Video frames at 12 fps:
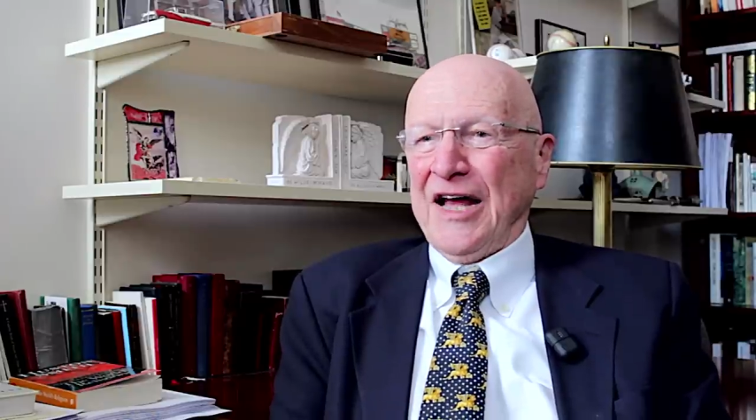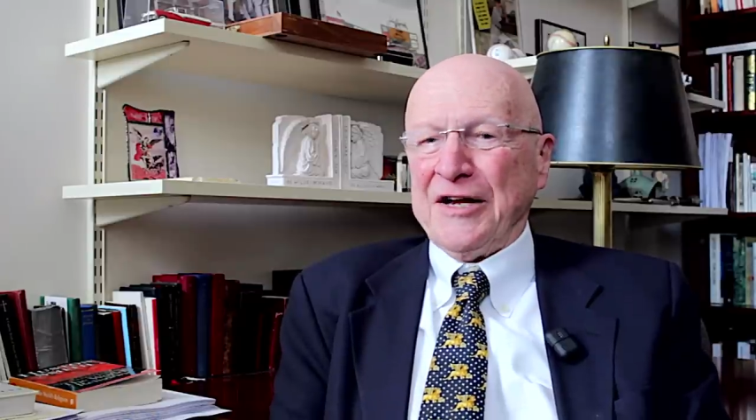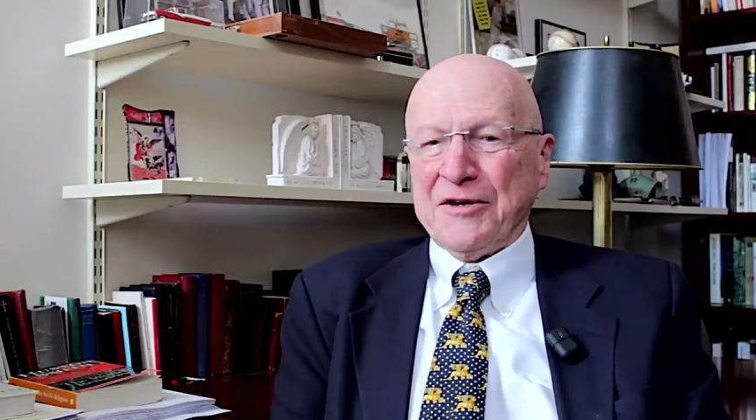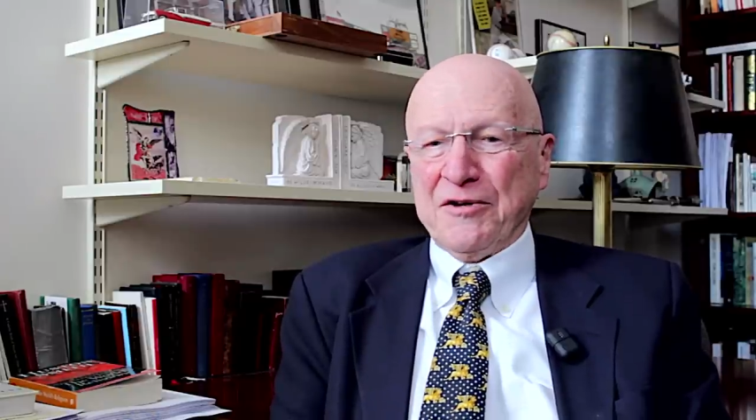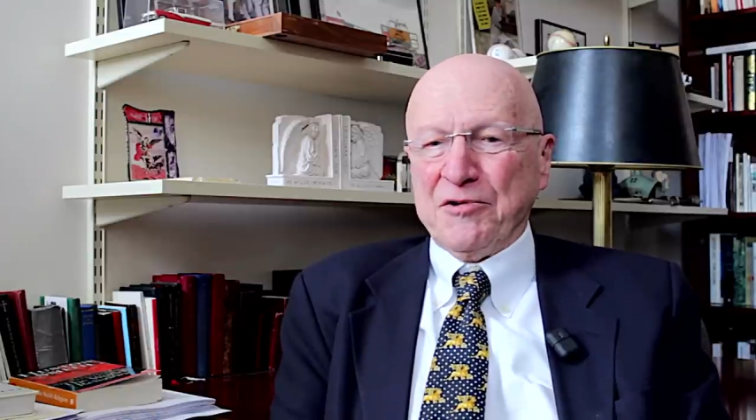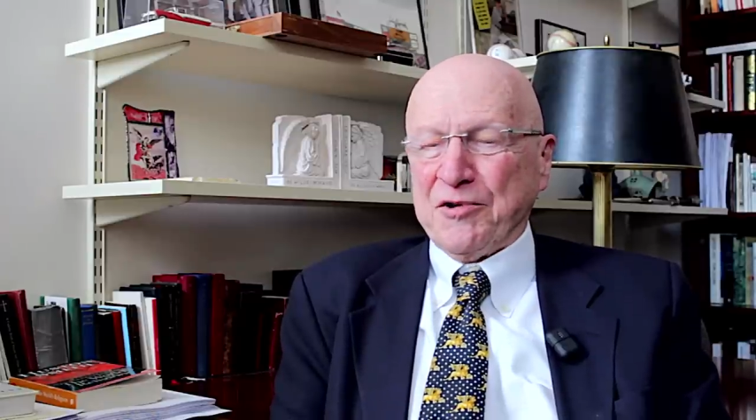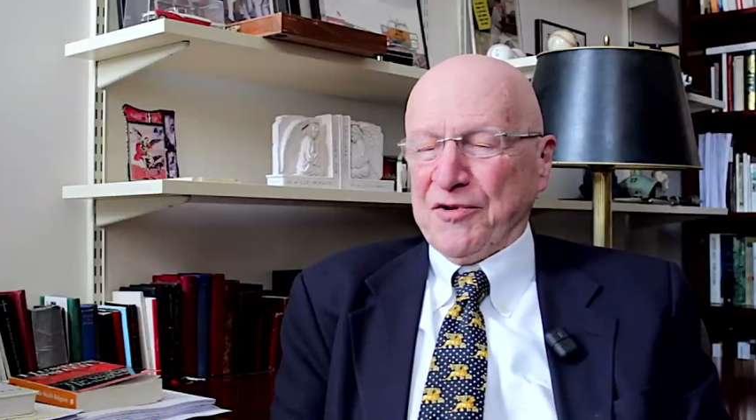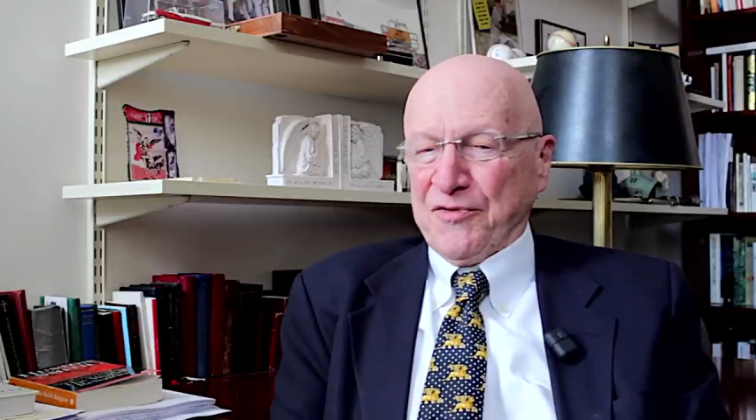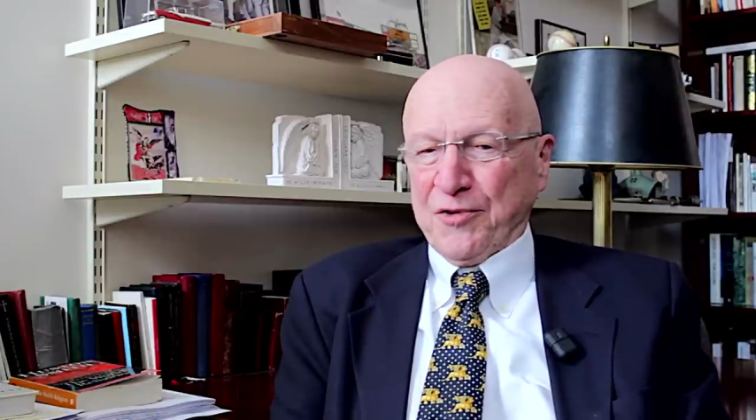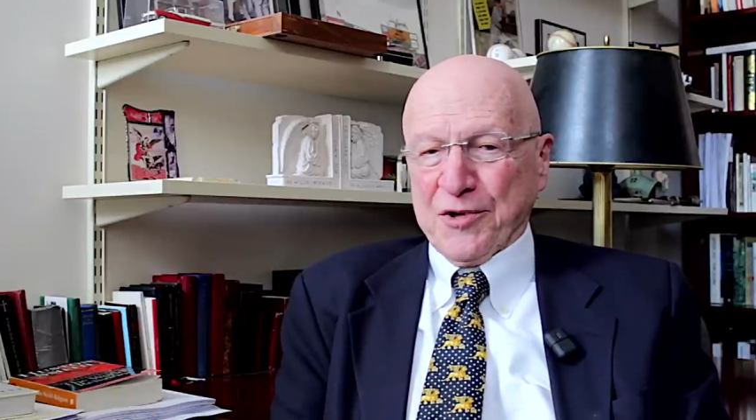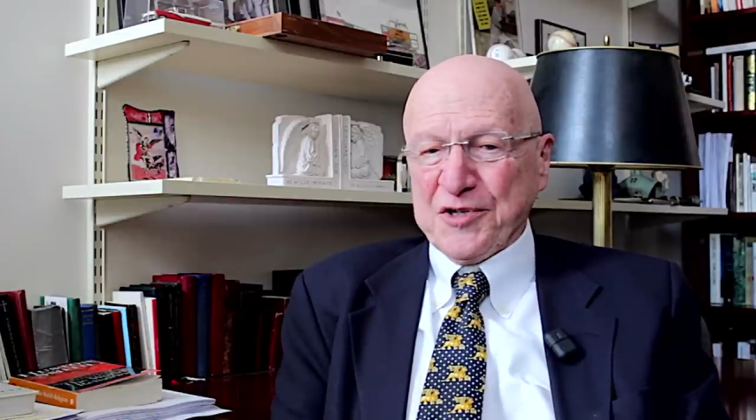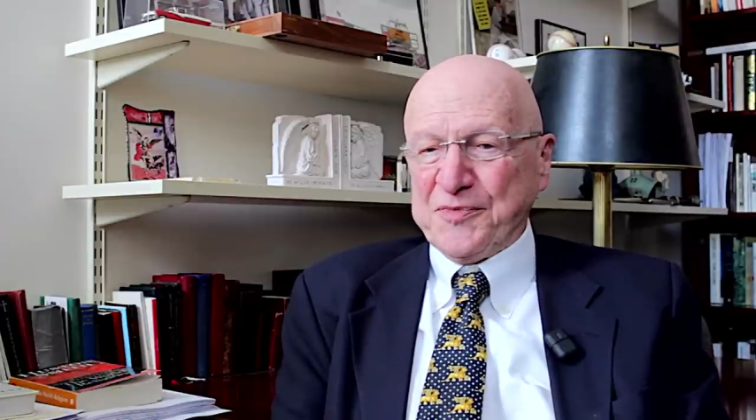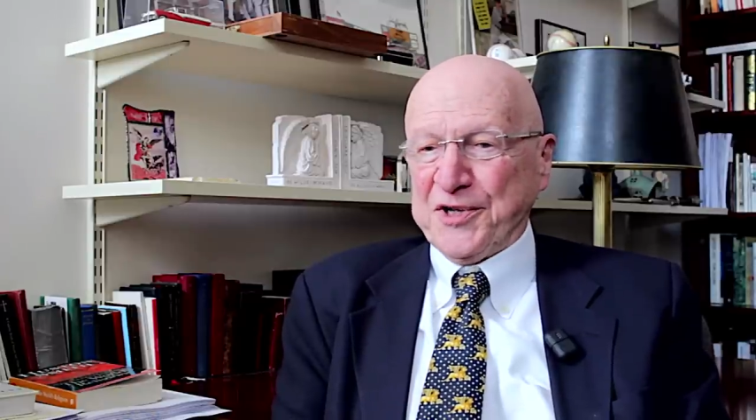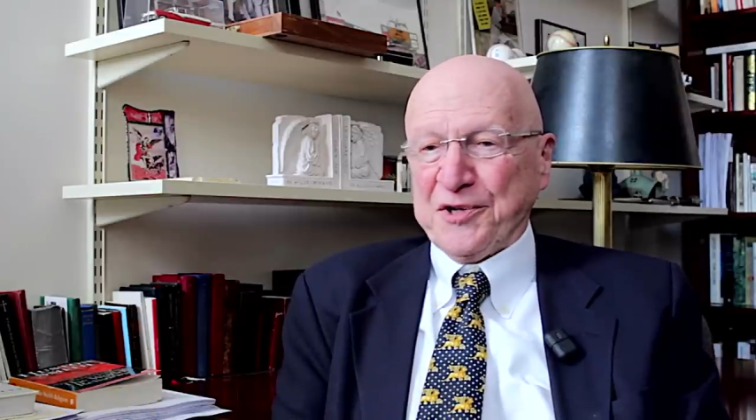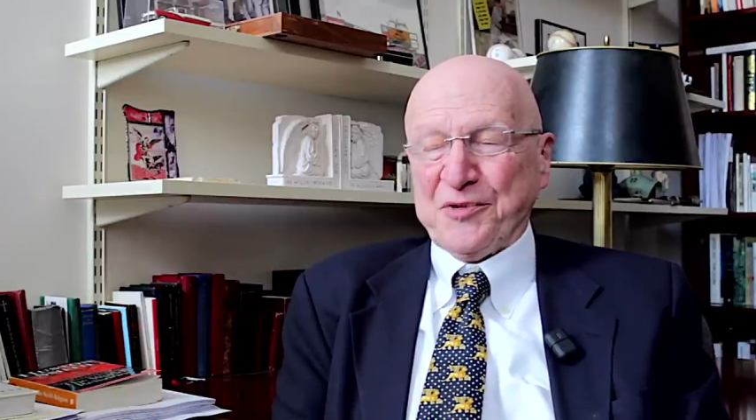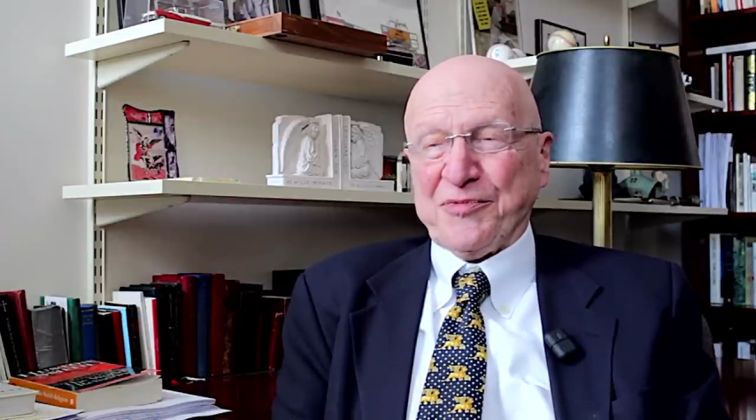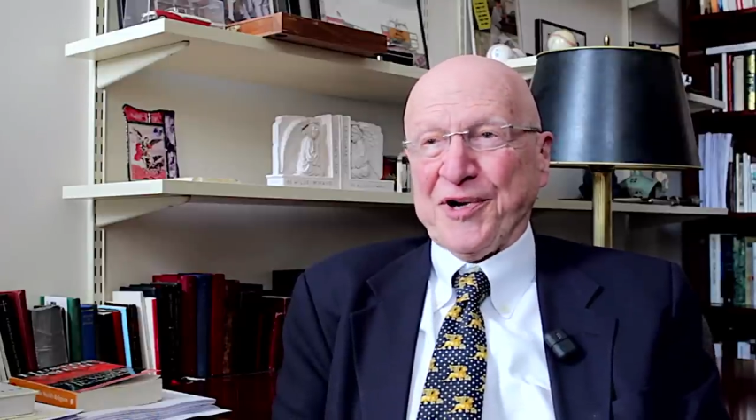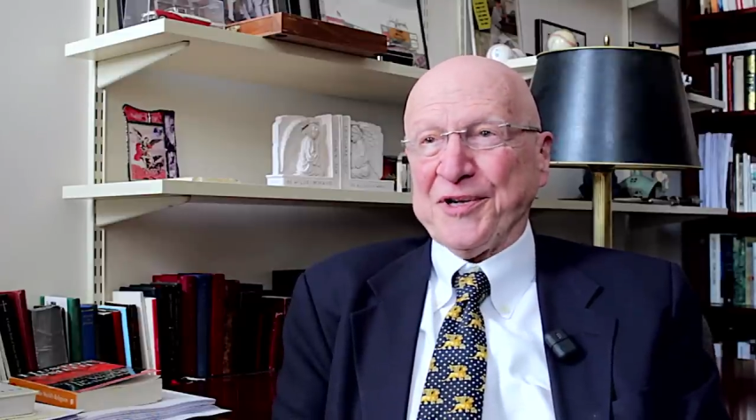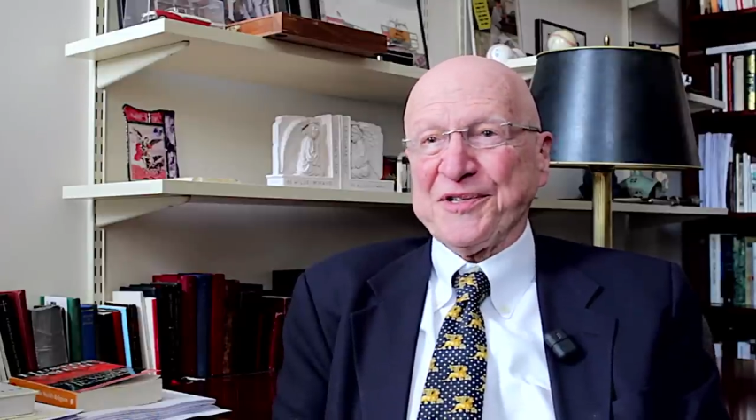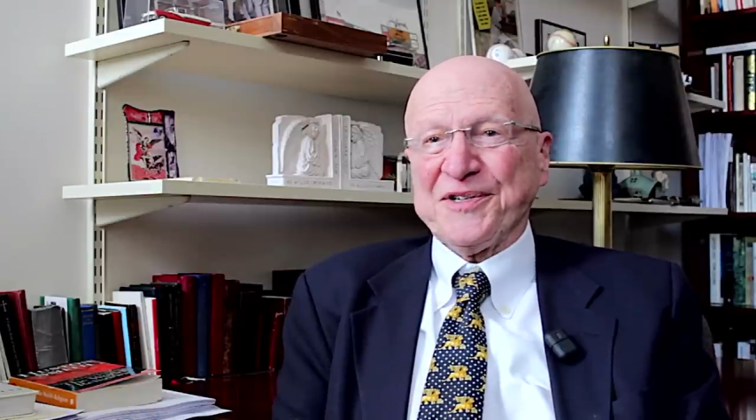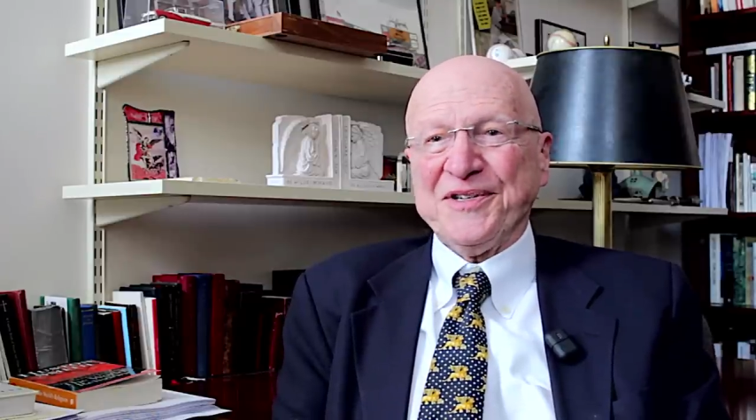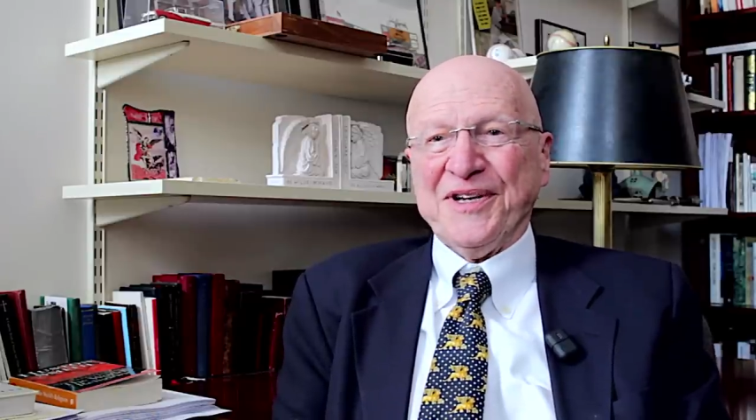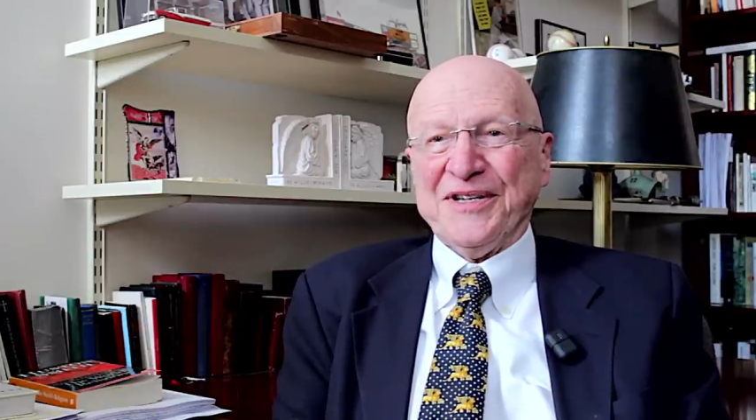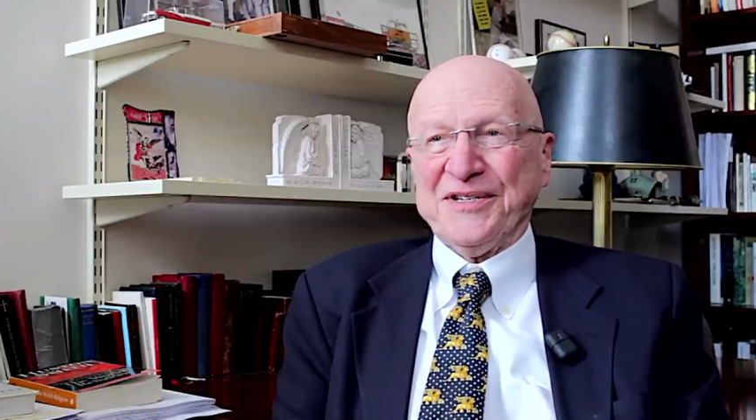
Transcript: And you can, of course, be a good Protestant